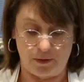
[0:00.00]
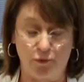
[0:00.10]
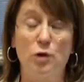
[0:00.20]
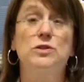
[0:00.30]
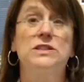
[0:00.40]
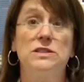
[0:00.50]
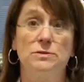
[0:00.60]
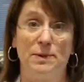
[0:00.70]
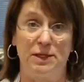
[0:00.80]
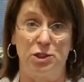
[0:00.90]
frozen
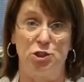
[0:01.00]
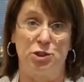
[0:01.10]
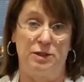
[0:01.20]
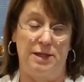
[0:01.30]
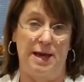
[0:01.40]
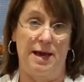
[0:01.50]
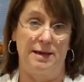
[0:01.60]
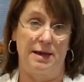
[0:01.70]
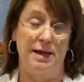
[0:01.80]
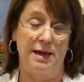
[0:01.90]
spinach
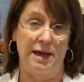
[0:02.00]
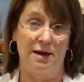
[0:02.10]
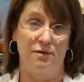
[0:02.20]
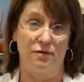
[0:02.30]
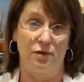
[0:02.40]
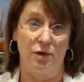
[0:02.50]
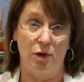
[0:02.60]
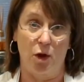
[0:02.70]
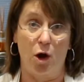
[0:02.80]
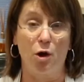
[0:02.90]
that I have
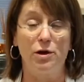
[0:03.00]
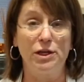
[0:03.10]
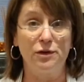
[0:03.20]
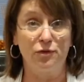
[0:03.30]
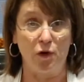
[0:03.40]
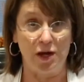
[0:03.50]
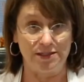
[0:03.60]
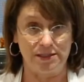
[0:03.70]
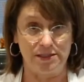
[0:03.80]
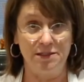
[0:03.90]
already
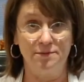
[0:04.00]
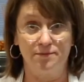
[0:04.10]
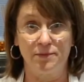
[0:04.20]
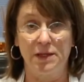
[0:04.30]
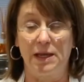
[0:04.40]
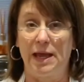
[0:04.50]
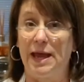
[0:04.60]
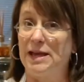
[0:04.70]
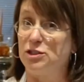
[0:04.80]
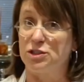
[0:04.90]
defrosted
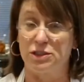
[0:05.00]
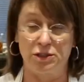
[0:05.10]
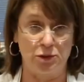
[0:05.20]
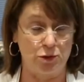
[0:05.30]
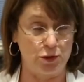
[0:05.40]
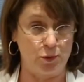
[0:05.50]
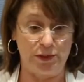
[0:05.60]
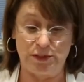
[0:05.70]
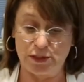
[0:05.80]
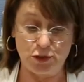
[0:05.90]
and just
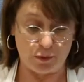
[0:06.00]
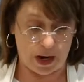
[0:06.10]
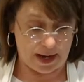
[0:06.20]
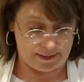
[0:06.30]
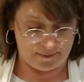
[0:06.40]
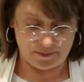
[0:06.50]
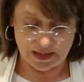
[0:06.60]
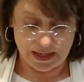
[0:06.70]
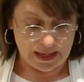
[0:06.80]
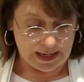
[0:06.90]
squeezed it dry.
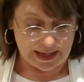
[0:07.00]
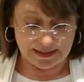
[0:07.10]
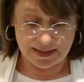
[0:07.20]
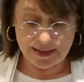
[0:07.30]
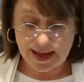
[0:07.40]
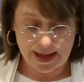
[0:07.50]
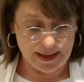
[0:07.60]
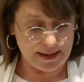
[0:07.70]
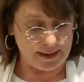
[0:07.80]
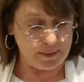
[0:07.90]
And to
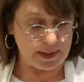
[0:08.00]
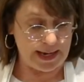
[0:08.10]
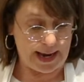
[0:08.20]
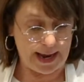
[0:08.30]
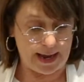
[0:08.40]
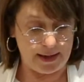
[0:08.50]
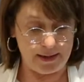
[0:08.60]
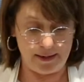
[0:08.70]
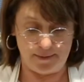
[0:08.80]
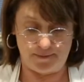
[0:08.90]
that, I'm going to
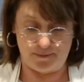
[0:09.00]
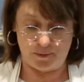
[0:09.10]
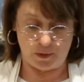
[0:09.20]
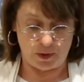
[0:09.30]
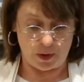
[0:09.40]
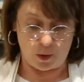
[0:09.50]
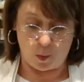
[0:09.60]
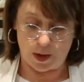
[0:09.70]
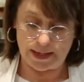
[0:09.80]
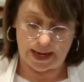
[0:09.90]
add
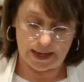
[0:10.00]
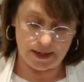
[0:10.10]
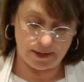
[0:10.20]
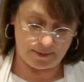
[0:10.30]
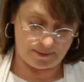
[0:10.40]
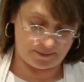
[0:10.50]
1 egg,